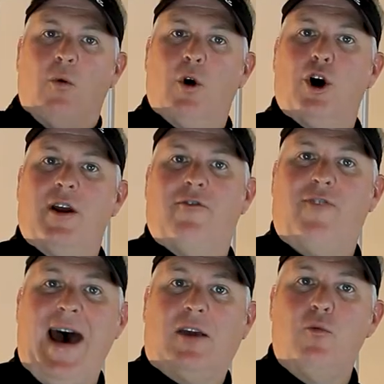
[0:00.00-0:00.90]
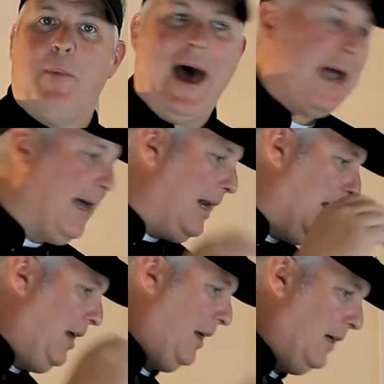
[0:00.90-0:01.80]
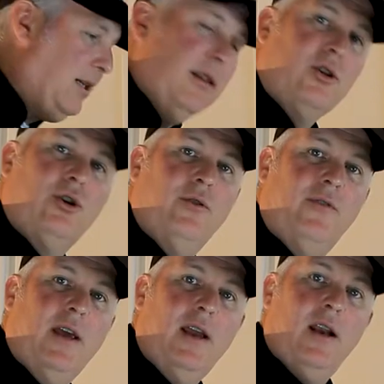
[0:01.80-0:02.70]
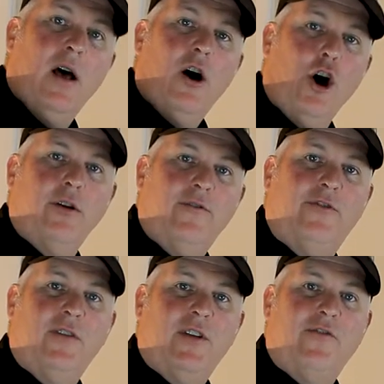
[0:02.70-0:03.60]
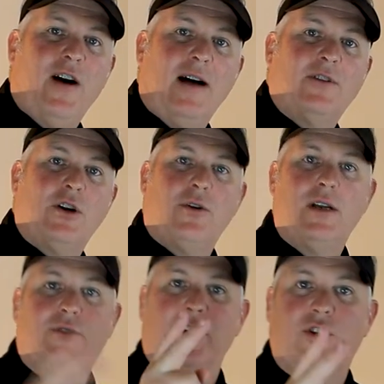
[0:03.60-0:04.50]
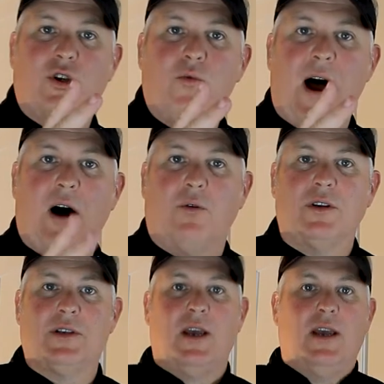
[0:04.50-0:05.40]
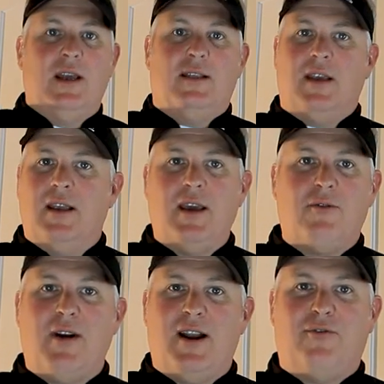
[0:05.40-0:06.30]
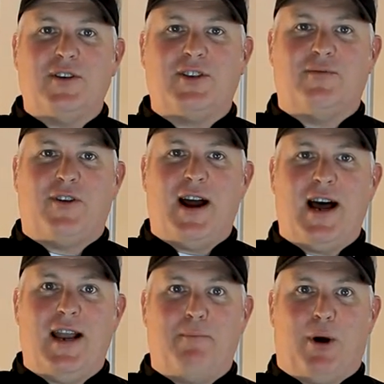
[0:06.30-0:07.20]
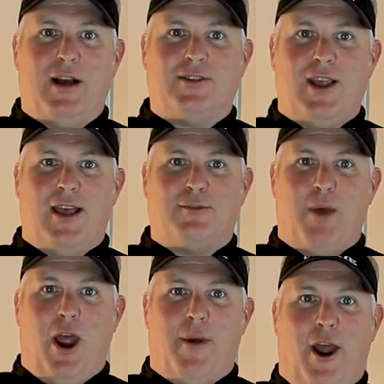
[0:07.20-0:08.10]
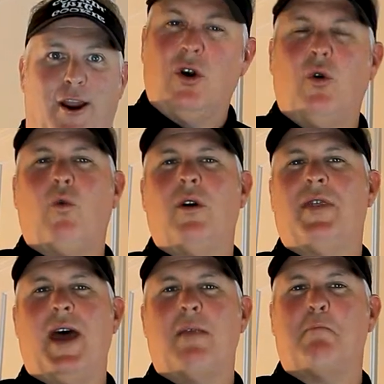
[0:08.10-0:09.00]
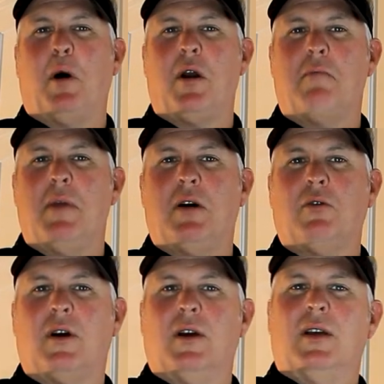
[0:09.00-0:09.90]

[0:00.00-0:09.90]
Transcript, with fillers: we're gonna vacuum pack it into the sous vide, 155 degrees for two hours. Then get ready for some fried process, baby. You don't want that buttermilk